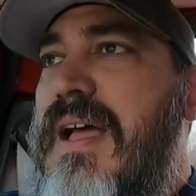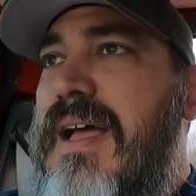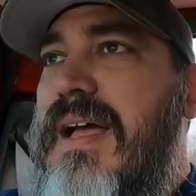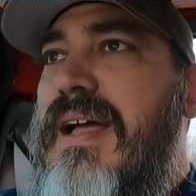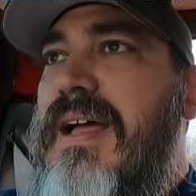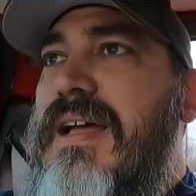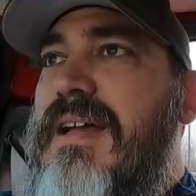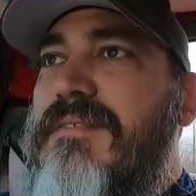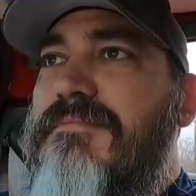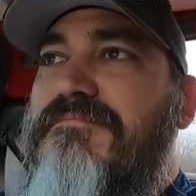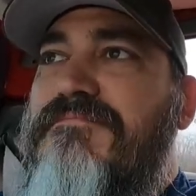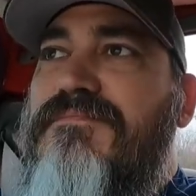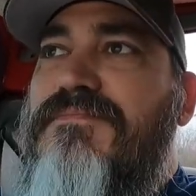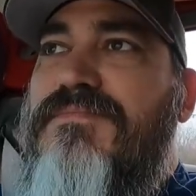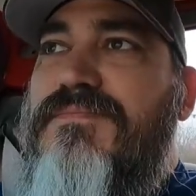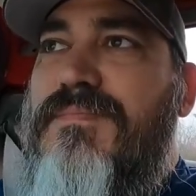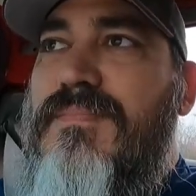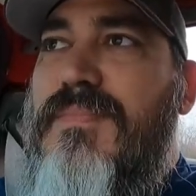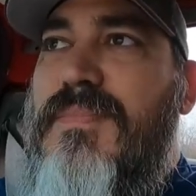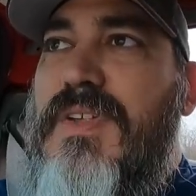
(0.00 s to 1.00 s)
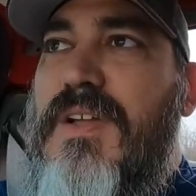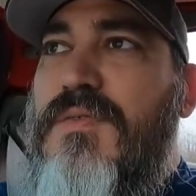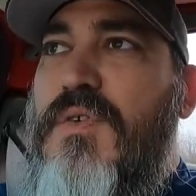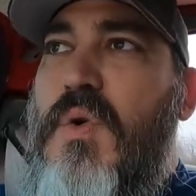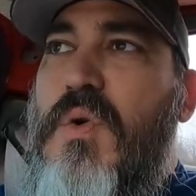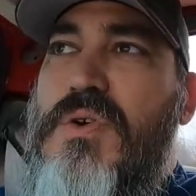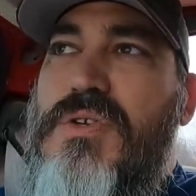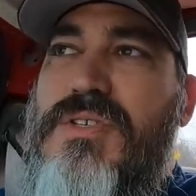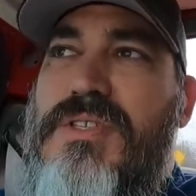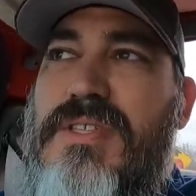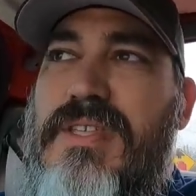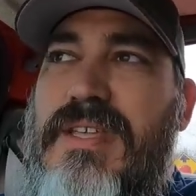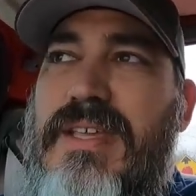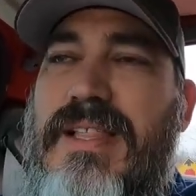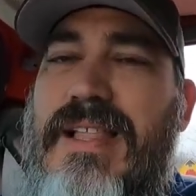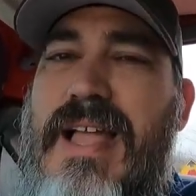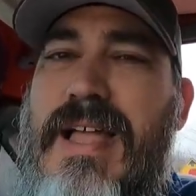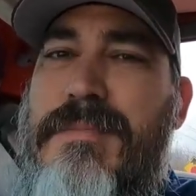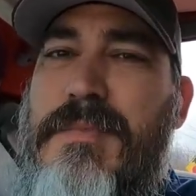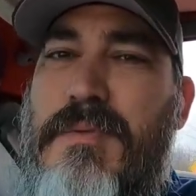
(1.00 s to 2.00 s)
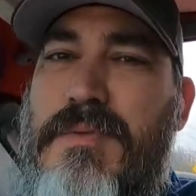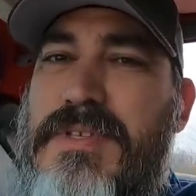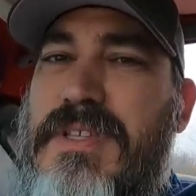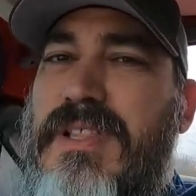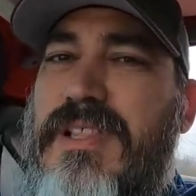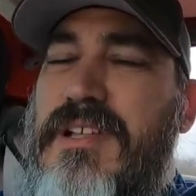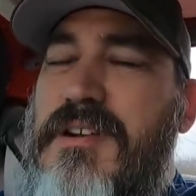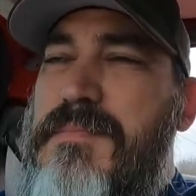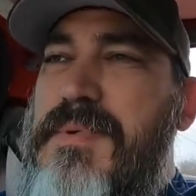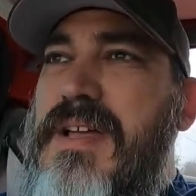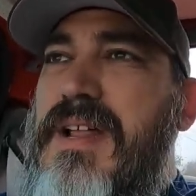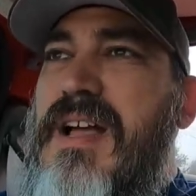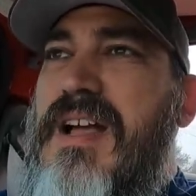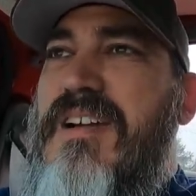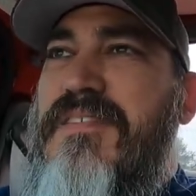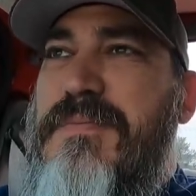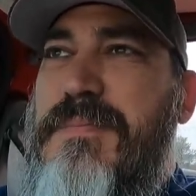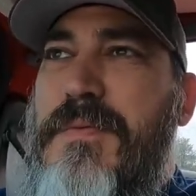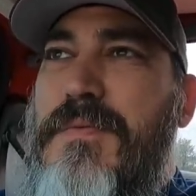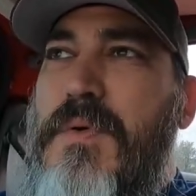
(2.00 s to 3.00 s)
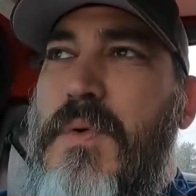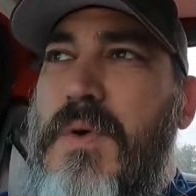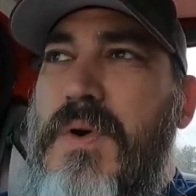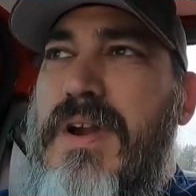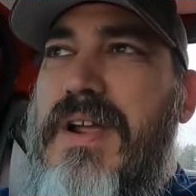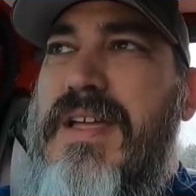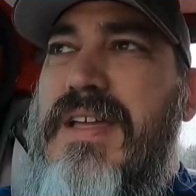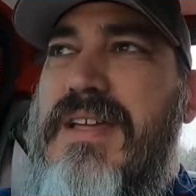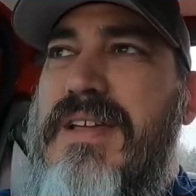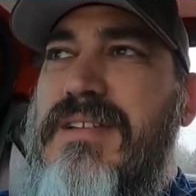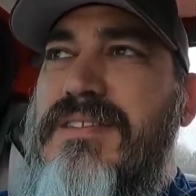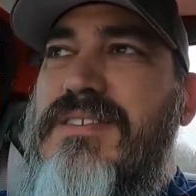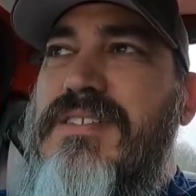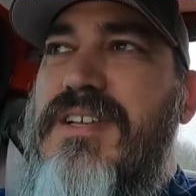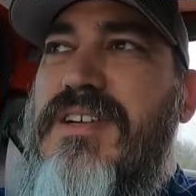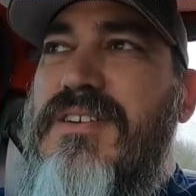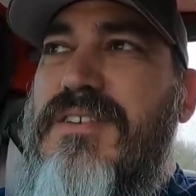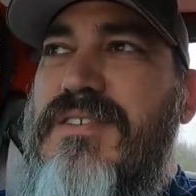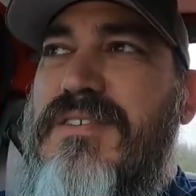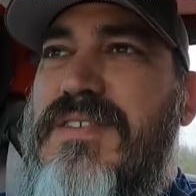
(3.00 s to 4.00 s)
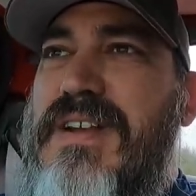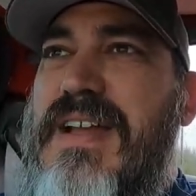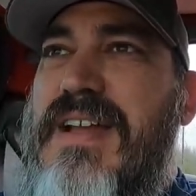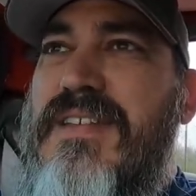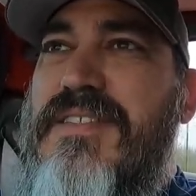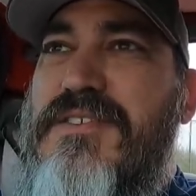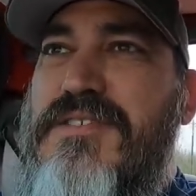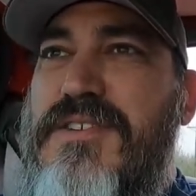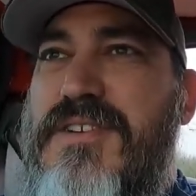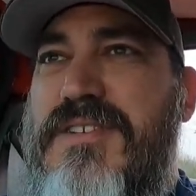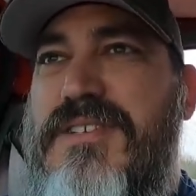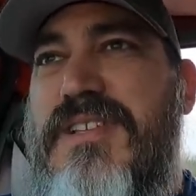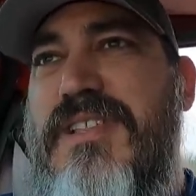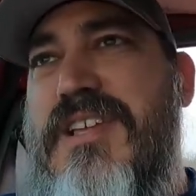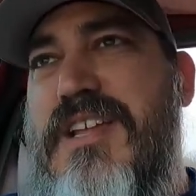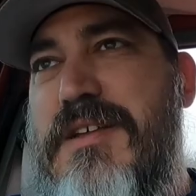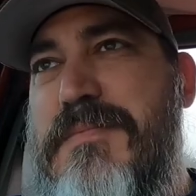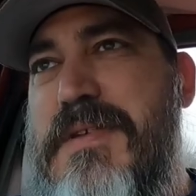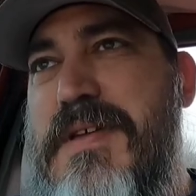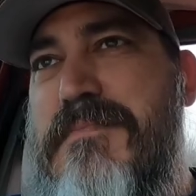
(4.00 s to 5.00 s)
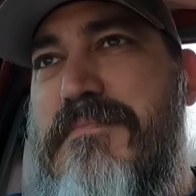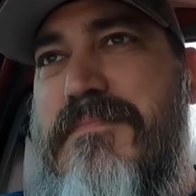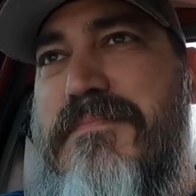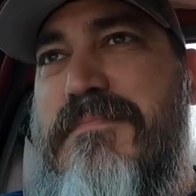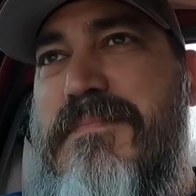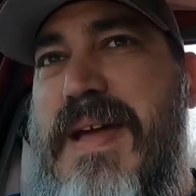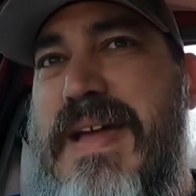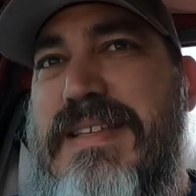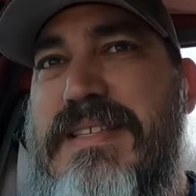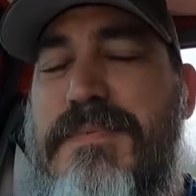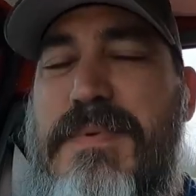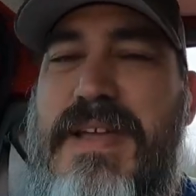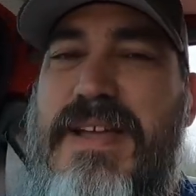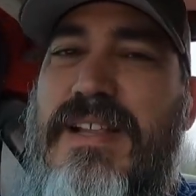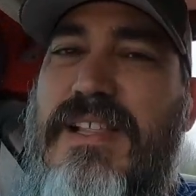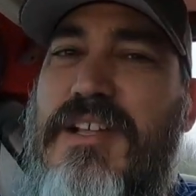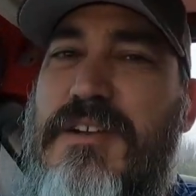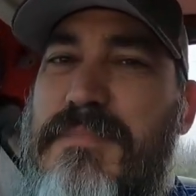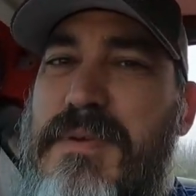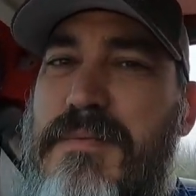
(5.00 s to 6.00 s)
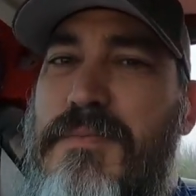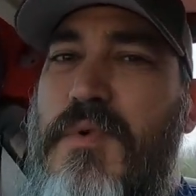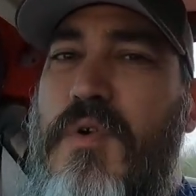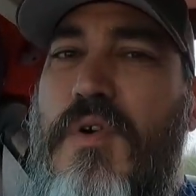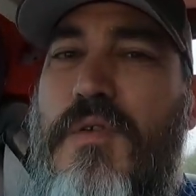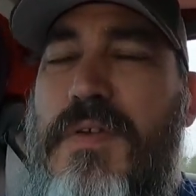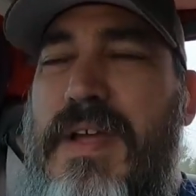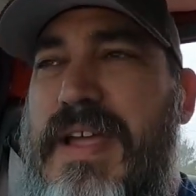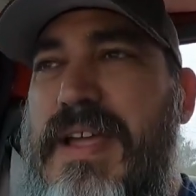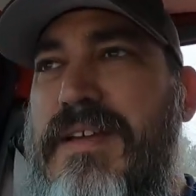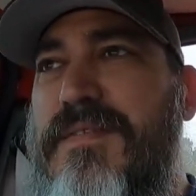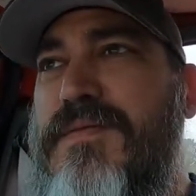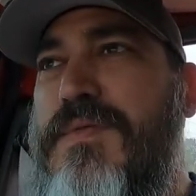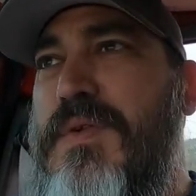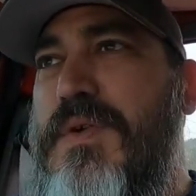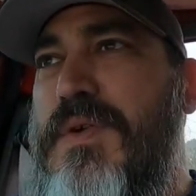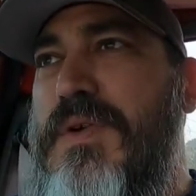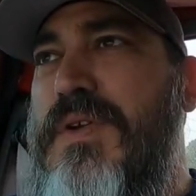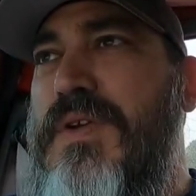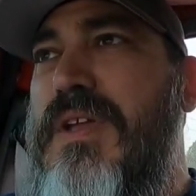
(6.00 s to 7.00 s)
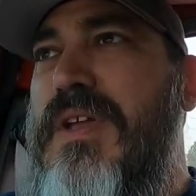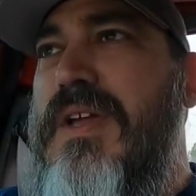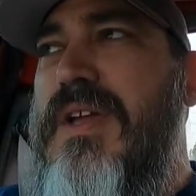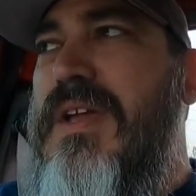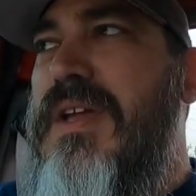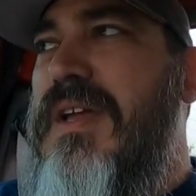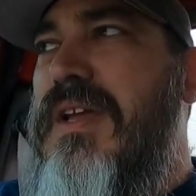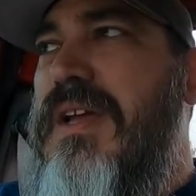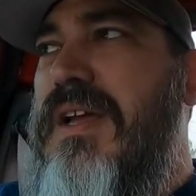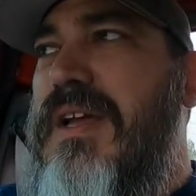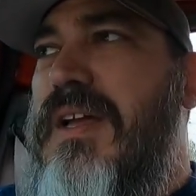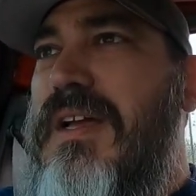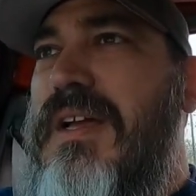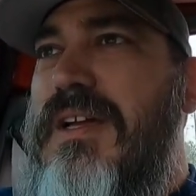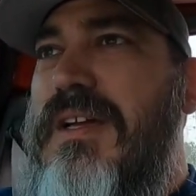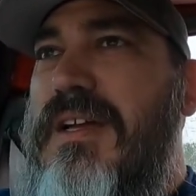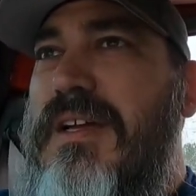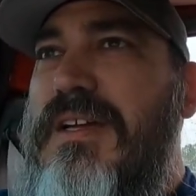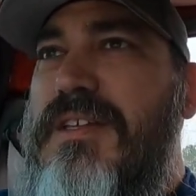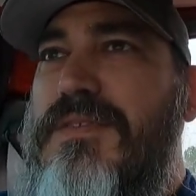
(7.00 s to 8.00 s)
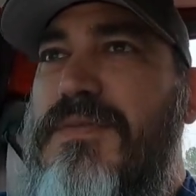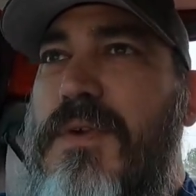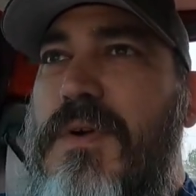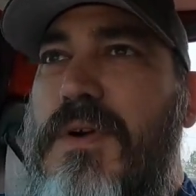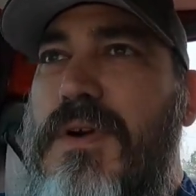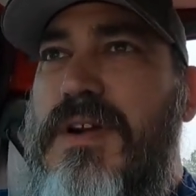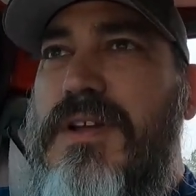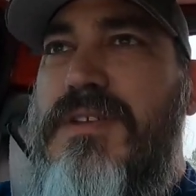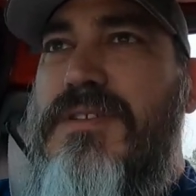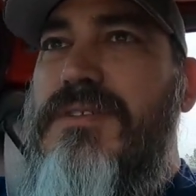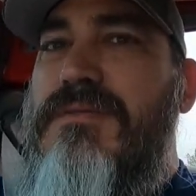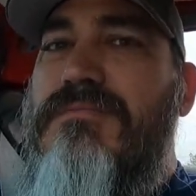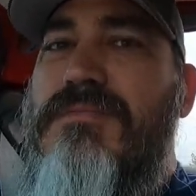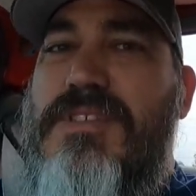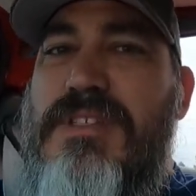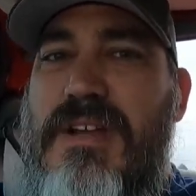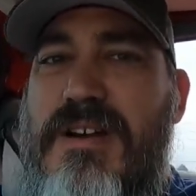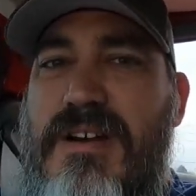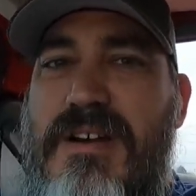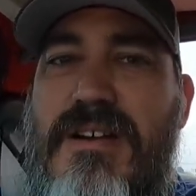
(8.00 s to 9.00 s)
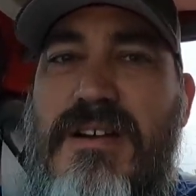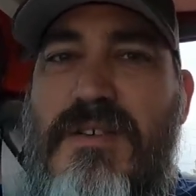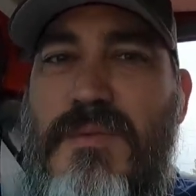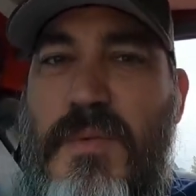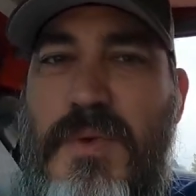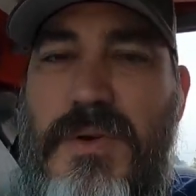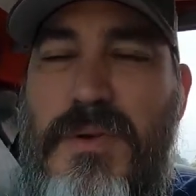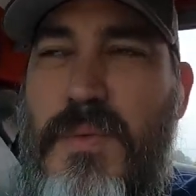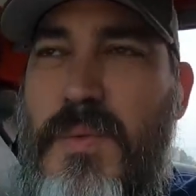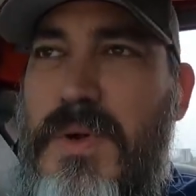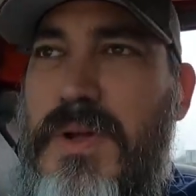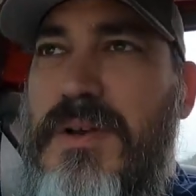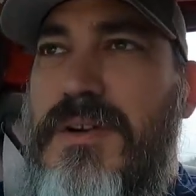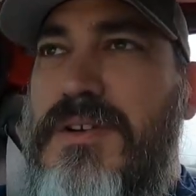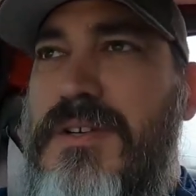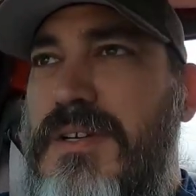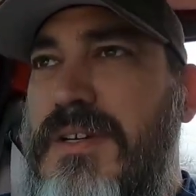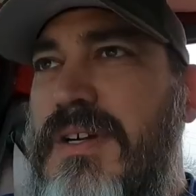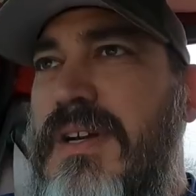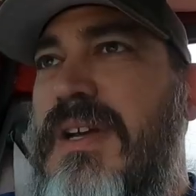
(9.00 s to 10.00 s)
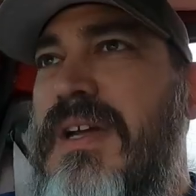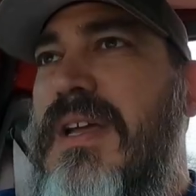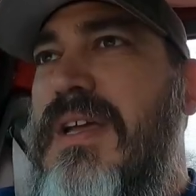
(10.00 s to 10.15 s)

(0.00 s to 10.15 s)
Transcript: Um, of course, the alignment was a little bit off beforehand, so now the truck's a little bit back to being a little bit more of a handful uh, as far as steering and wanting to wander.